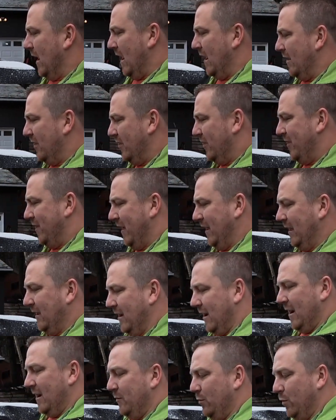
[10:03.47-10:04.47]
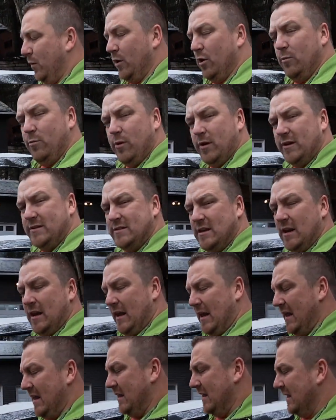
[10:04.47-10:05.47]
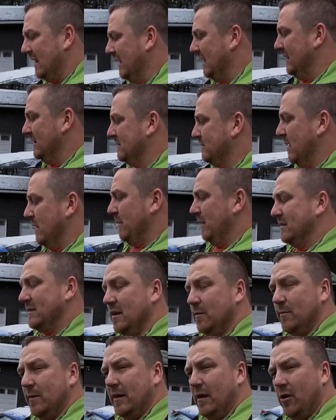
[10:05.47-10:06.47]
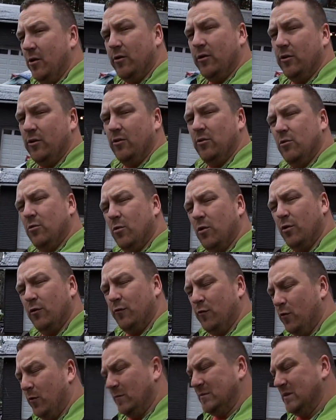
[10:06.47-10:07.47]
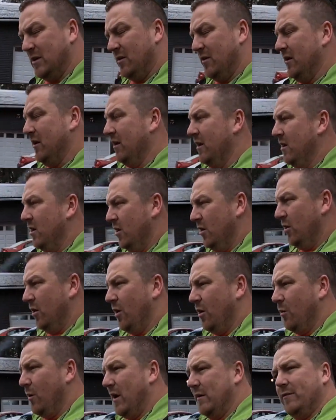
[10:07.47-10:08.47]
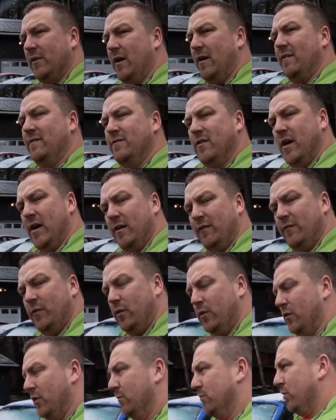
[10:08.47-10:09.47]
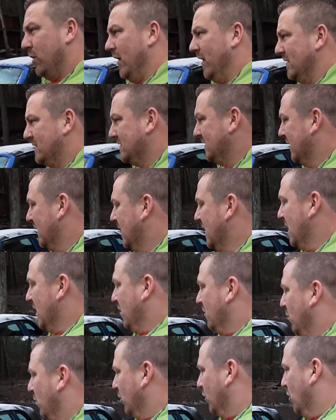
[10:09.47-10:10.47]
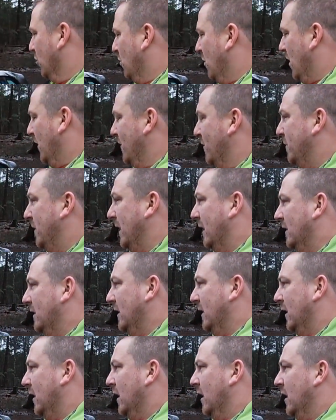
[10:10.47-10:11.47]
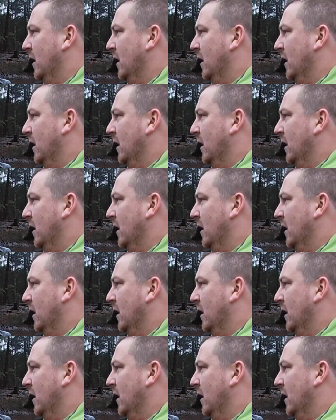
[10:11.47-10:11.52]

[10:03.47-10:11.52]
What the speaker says: I think I will put a set of 18s, maybe a set of BLQ rotiforms on it, or whatever I can find for a good price will go on the PT.